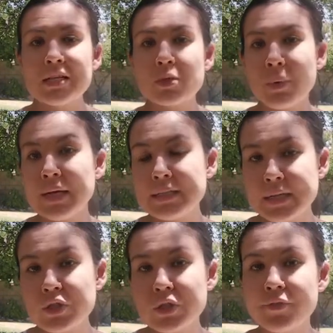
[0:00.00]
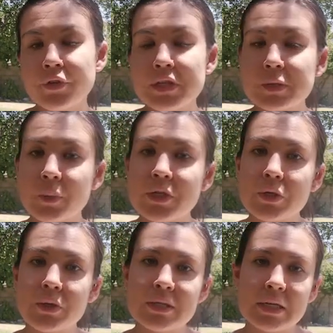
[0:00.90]
So my intention for these
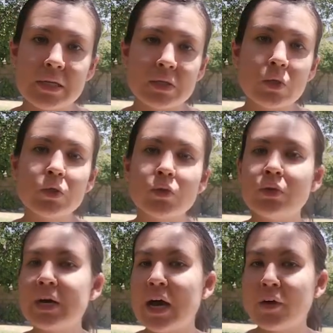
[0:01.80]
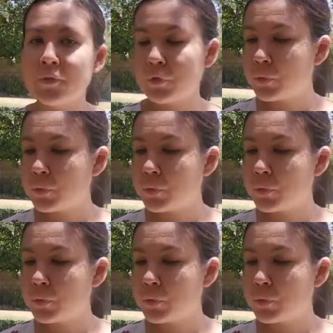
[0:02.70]
videos is not to dive